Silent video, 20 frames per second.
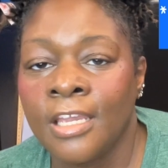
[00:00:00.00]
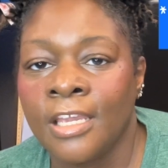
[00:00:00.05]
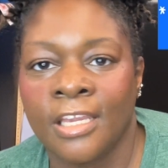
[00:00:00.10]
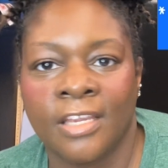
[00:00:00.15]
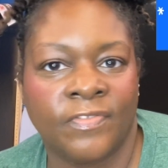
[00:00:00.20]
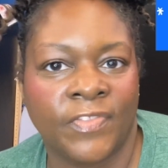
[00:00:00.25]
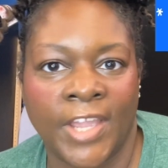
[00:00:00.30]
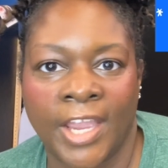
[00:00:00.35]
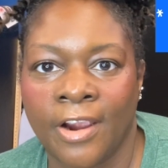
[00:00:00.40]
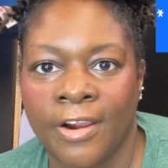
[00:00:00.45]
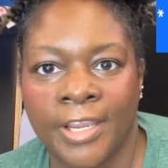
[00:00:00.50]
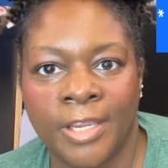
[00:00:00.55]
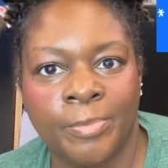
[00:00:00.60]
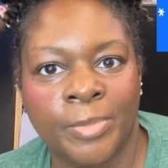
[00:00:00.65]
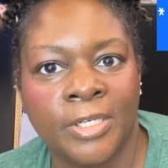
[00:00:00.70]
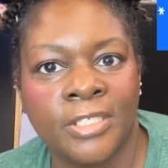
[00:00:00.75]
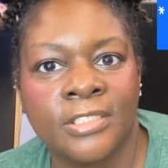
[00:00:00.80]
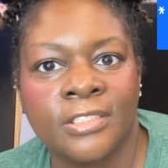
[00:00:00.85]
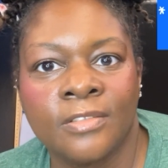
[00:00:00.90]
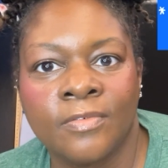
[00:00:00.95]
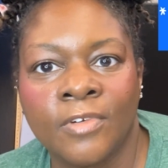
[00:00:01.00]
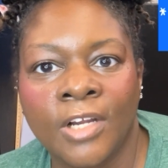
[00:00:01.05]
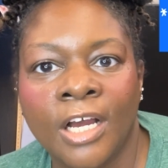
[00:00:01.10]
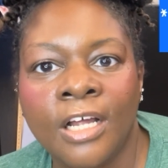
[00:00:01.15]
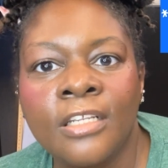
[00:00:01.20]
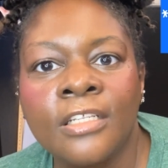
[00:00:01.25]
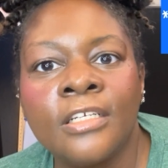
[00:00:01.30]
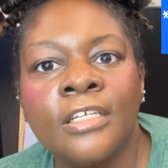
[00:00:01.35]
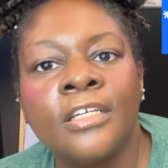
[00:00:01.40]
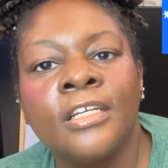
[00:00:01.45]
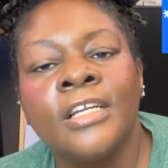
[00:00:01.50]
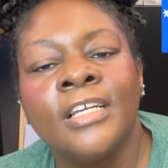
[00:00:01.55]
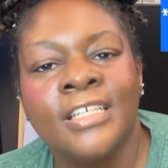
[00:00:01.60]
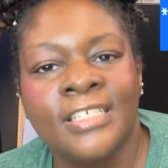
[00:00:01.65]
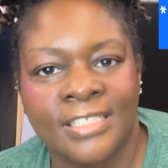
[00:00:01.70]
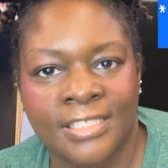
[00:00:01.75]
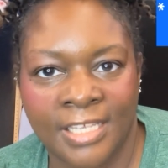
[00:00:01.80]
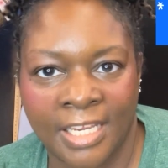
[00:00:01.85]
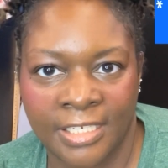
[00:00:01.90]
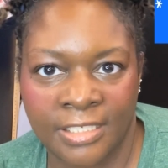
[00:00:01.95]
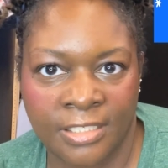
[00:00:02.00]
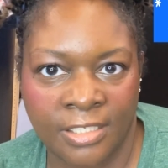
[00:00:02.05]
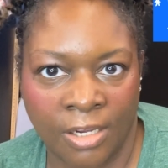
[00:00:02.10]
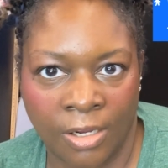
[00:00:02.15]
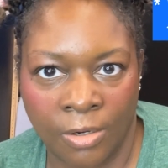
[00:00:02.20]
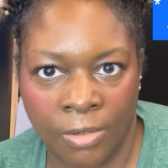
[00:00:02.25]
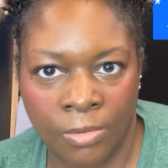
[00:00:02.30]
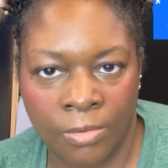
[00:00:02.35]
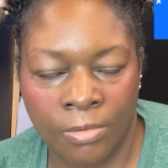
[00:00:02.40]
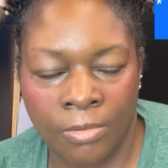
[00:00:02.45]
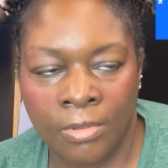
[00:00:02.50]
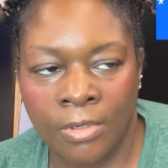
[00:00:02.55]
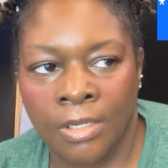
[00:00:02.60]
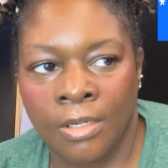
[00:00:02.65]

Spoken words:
If they are a person of color, say so.